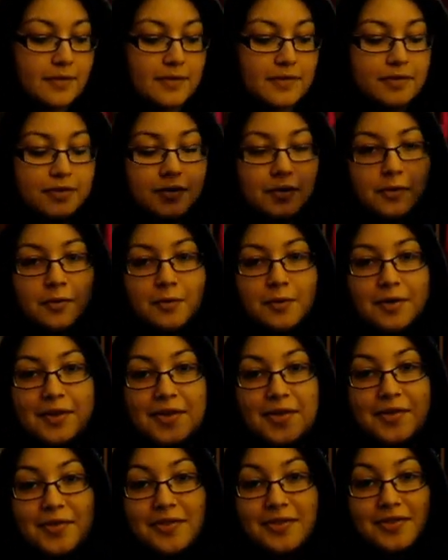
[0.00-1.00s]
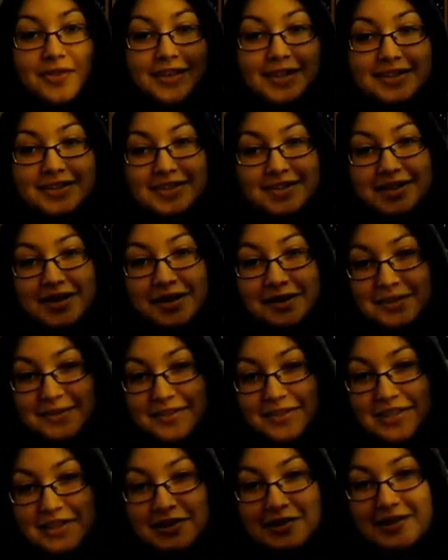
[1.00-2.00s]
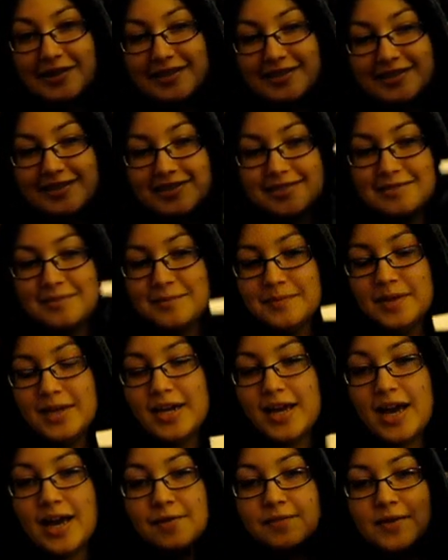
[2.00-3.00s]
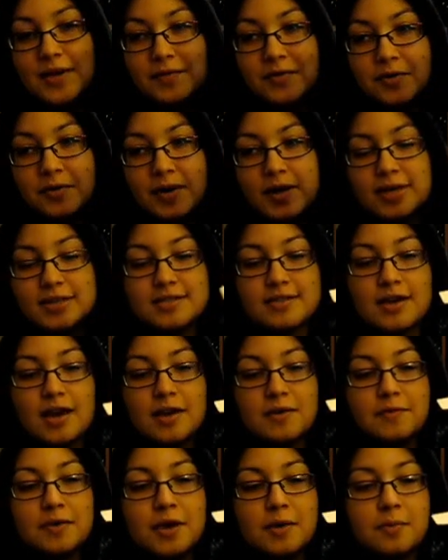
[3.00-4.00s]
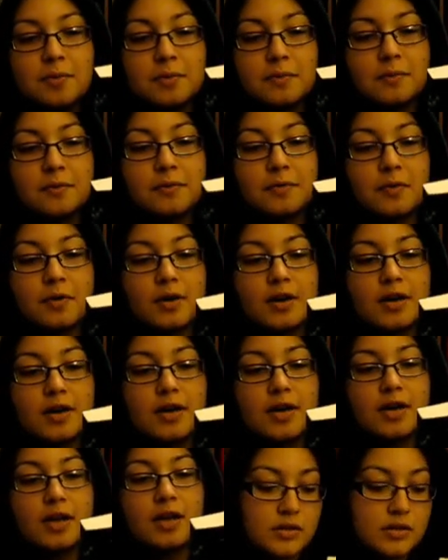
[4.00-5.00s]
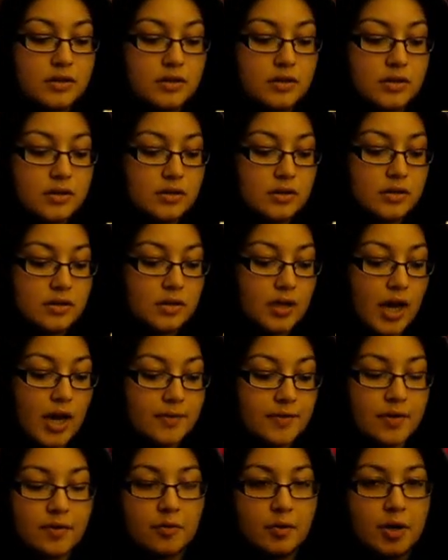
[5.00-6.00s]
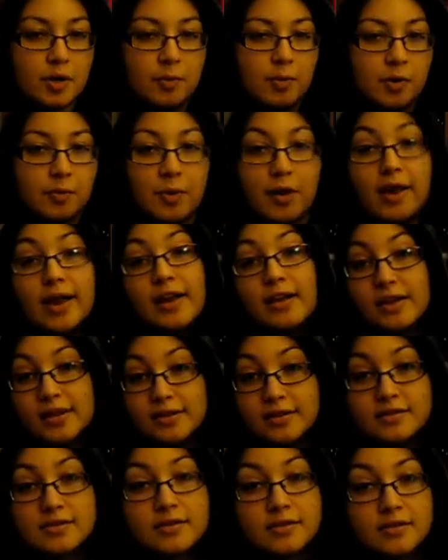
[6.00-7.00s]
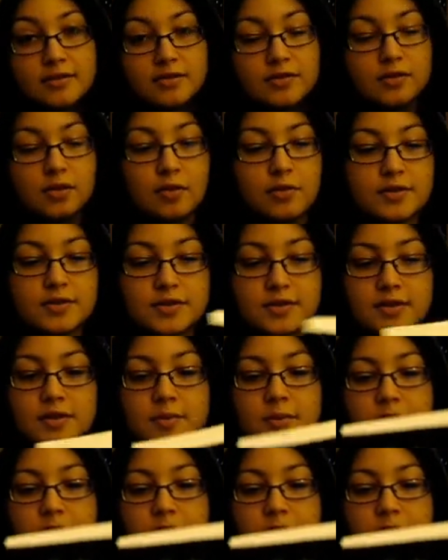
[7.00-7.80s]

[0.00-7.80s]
So, this sounds awesome. I've never read a sci-fi book before. I've never read a book about aliens, so this is going to